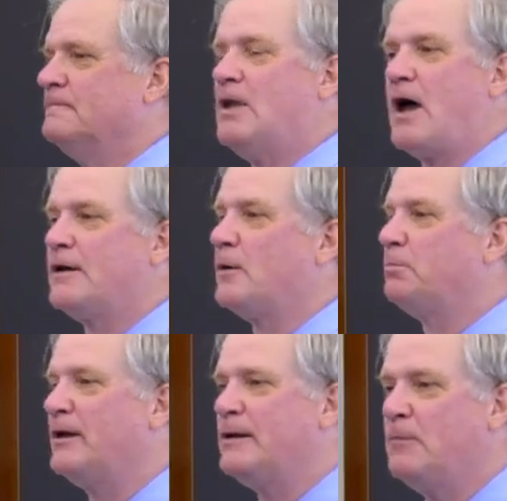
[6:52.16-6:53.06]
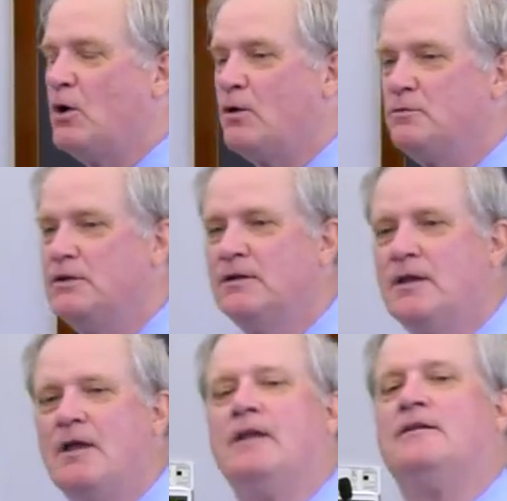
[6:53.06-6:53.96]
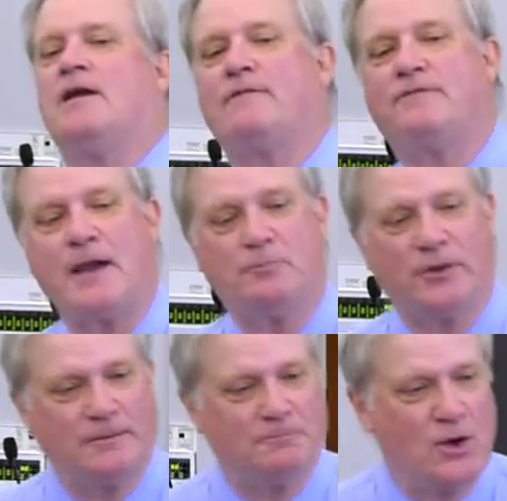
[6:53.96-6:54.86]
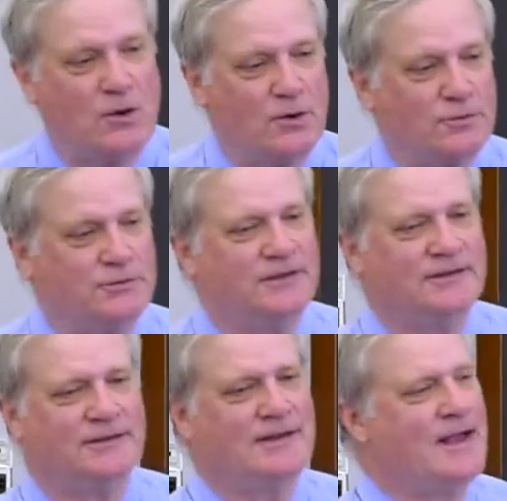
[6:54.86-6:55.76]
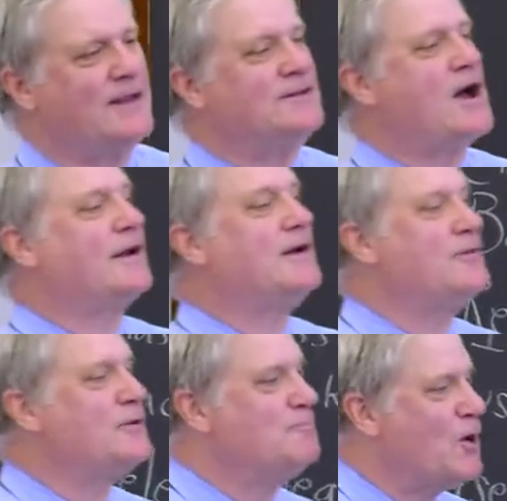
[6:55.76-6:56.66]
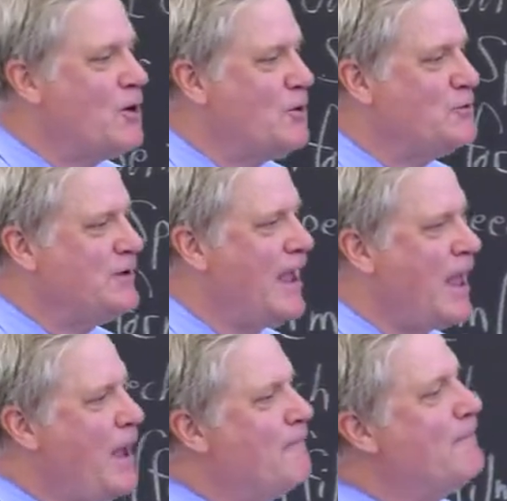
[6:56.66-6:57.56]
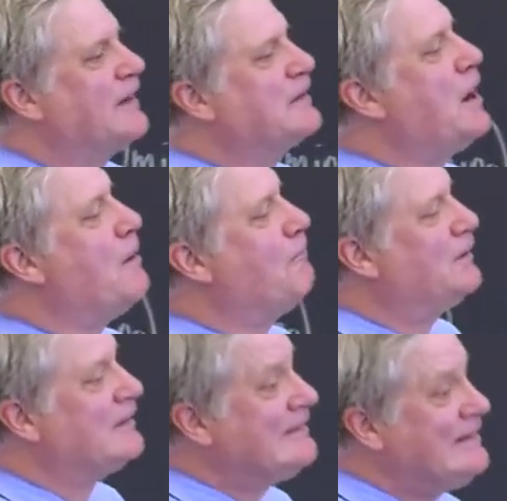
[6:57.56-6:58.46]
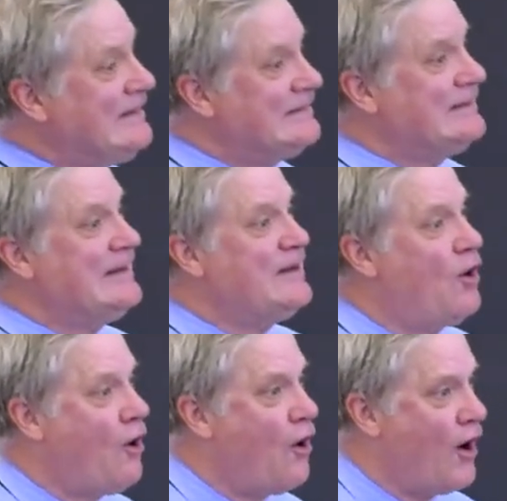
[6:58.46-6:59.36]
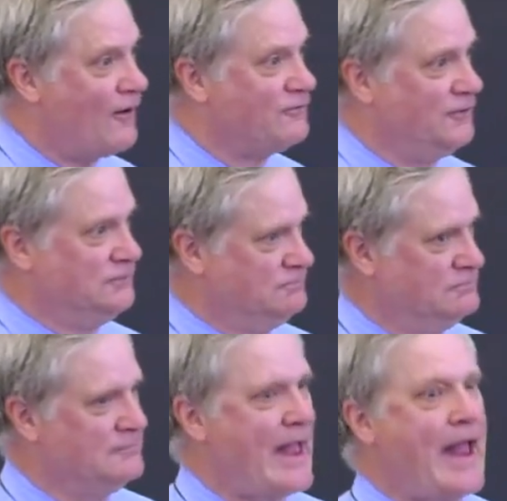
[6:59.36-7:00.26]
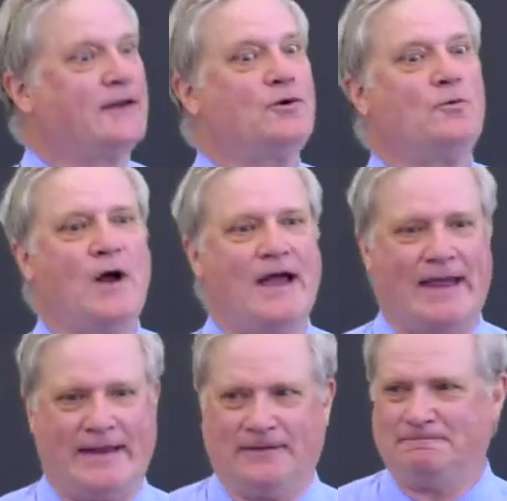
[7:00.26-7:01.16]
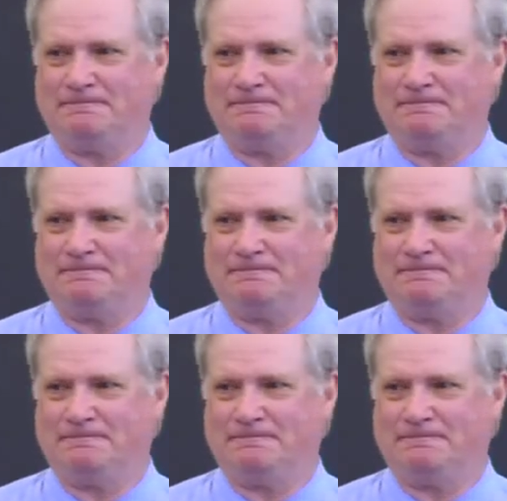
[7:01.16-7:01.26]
Not airplane mode, not vibrate mode, not other mode, but completely off and away.